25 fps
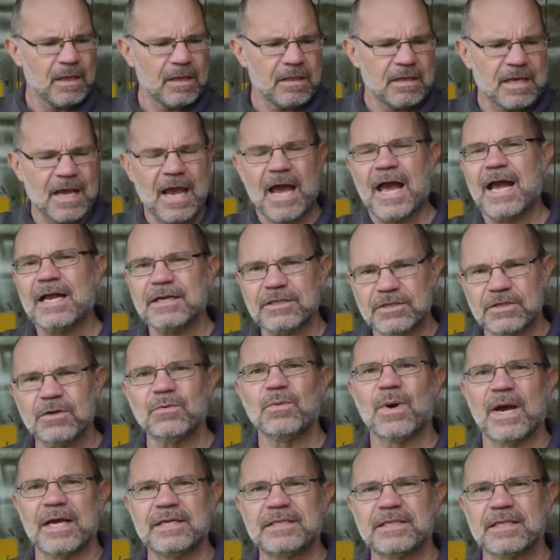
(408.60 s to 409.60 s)
the actual
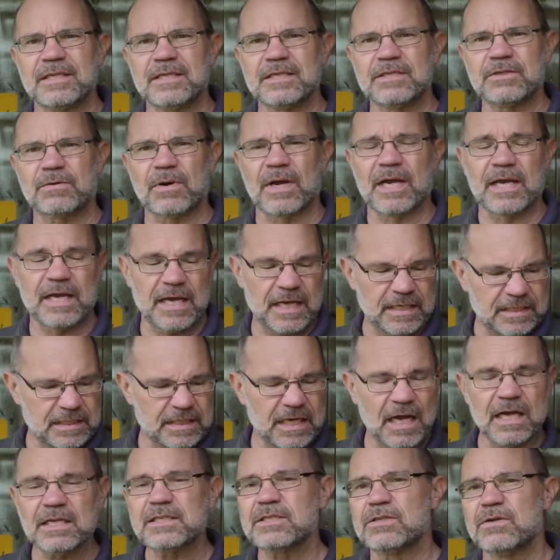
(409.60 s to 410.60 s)
weight of the string is
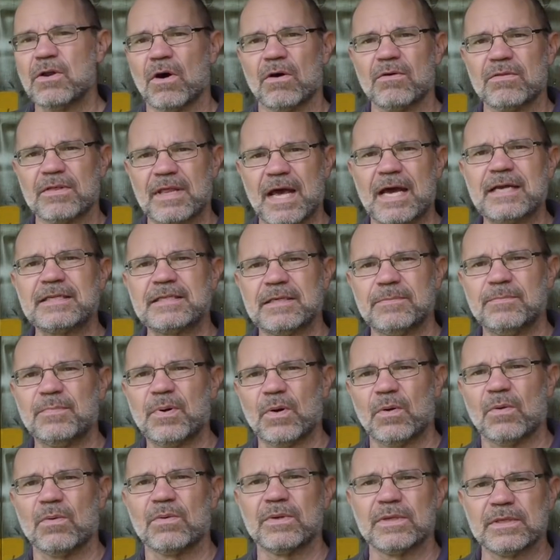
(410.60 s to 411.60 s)
just not that
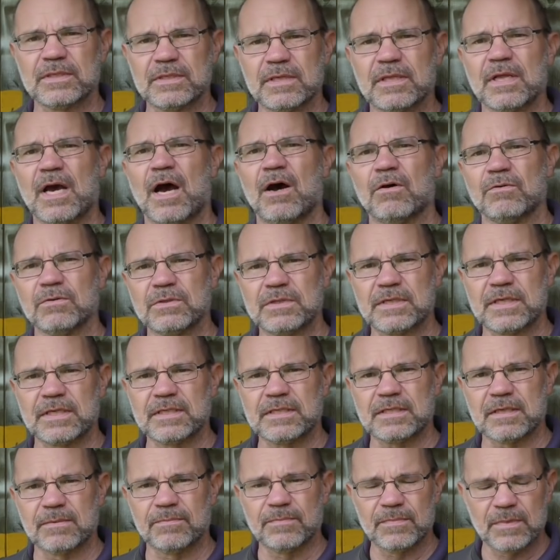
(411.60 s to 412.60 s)
important to the whole
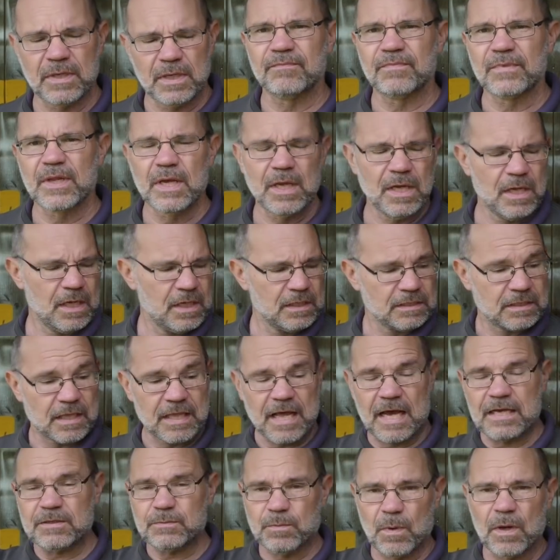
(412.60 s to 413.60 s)
system. So
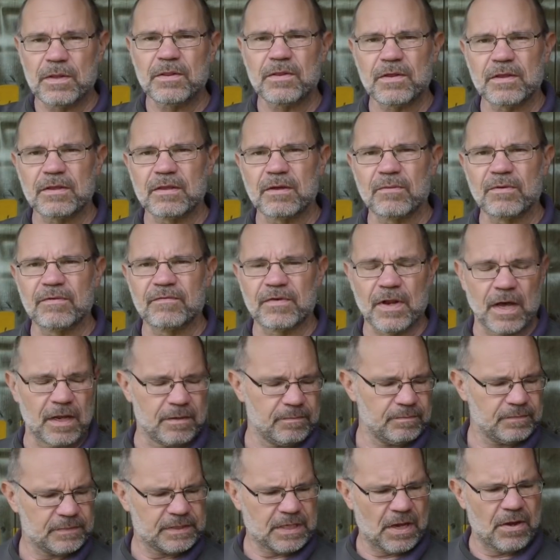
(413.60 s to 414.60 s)
that's one thing that we've learned.
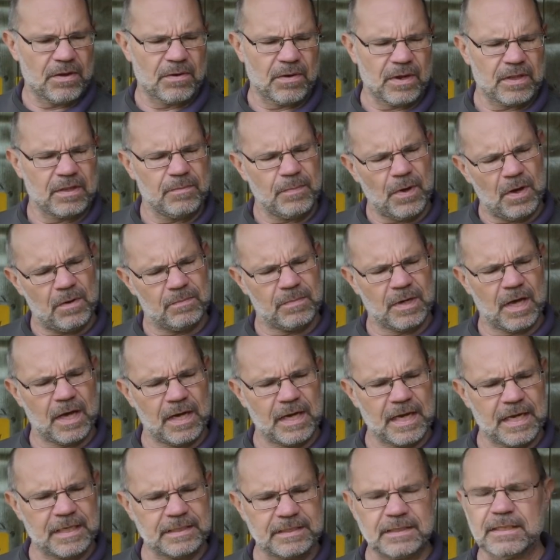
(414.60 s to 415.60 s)
So anyway, the bottom
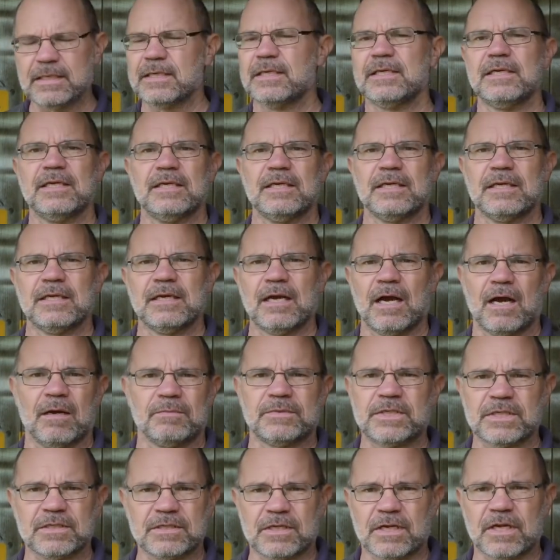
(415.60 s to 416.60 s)
line is I'm
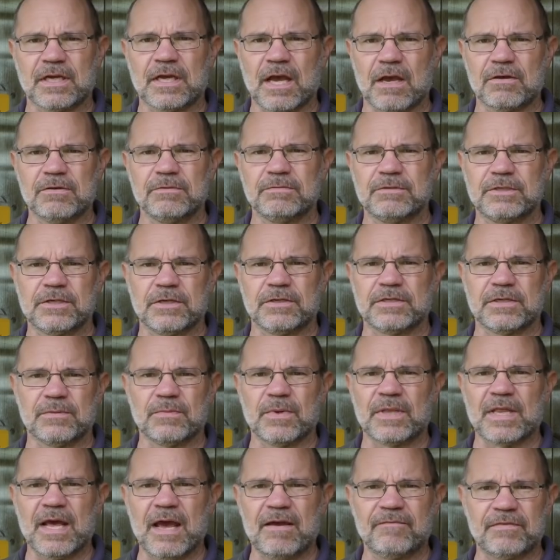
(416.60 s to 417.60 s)
just going to go shooting
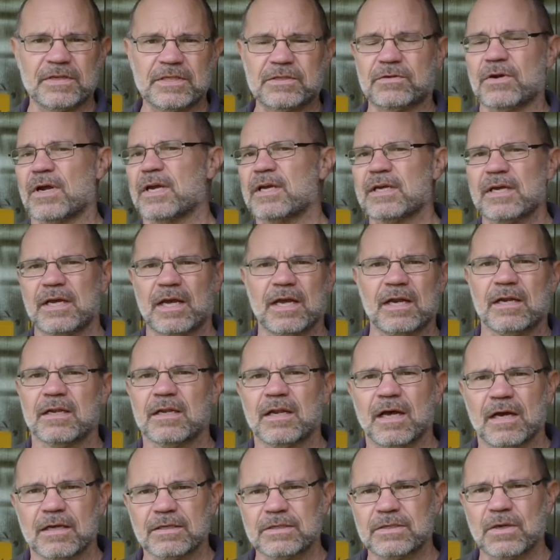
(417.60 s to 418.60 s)
with the heavy string, it'll
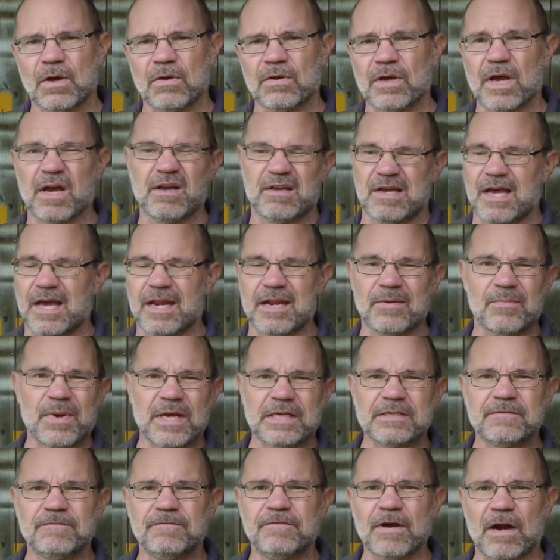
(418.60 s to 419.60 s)
last longer and it
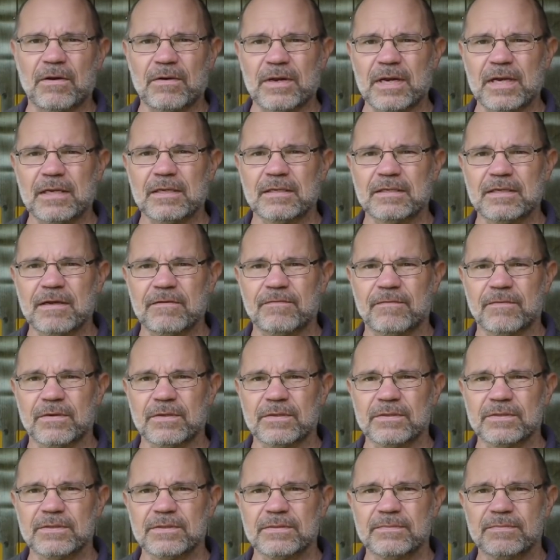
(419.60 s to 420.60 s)
makes very little
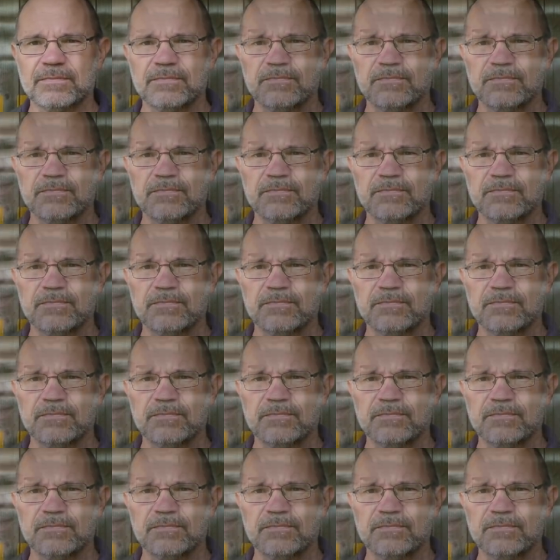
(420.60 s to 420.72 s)
difference.